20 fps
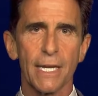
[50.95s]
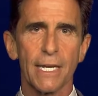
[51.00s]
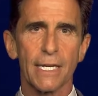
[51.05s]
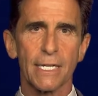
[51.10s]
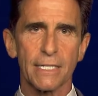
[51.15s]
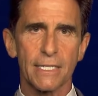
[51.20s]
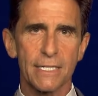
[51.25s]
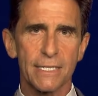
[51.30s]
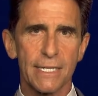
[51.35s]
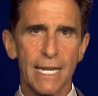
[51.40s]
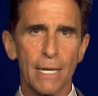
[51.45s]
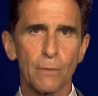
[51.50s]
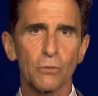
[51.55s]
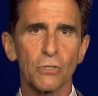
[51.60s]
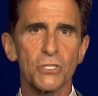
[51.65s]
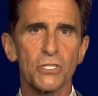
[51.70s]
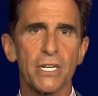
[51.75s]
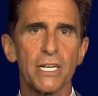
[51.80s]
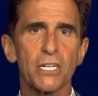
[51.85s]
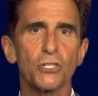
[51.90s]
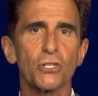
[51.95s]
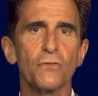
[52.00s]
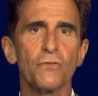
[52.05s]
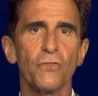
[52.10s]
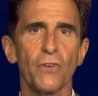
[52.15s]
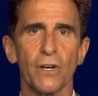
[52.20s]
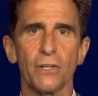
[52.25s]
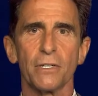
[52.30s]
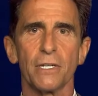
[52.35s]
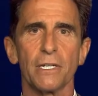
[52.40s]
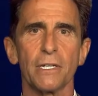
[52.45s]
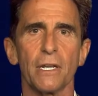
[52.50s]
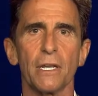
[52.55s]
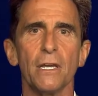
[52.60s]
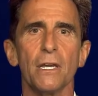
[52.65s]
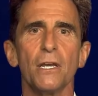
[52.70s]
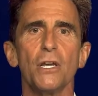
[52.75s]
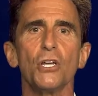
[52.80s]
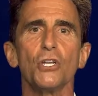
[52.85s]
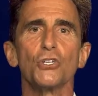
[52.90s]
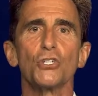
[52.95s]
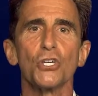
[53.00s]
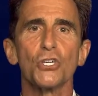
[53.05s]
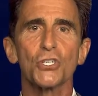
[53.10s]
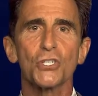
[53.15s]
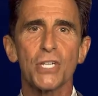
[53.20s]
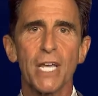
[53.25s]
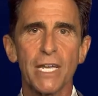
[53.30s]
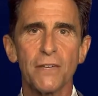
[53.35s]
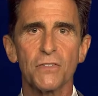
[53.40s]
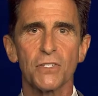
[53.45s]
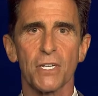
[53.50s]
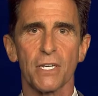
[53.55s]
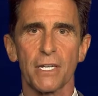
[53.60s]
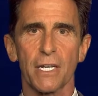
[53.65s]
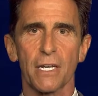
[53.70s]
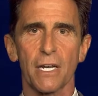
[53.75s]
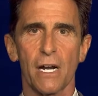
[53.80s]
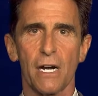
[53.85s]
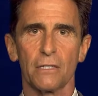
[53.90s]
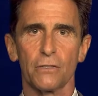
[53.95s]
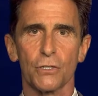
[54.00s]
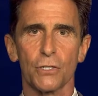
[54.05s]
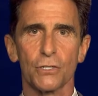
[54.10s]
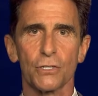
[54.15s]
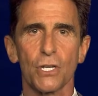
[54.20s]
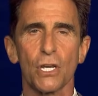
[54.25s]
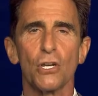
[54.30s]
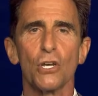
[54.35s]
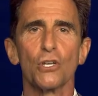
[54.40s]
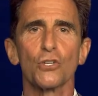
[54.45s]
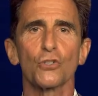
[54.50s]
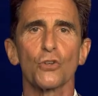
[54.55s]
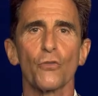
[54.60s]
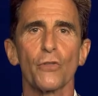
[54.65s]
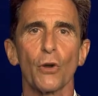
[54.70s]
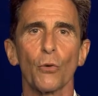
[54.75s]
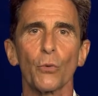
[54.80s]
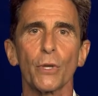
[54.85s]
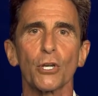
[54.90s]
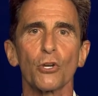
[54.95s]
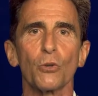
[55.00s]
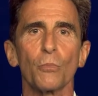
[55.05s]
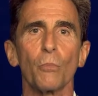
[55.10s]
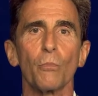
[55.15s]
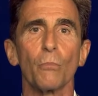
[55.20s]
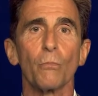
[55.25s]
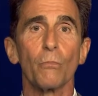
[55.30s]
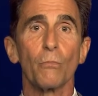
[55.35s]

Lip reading: in stabilization funding to save City College so that we could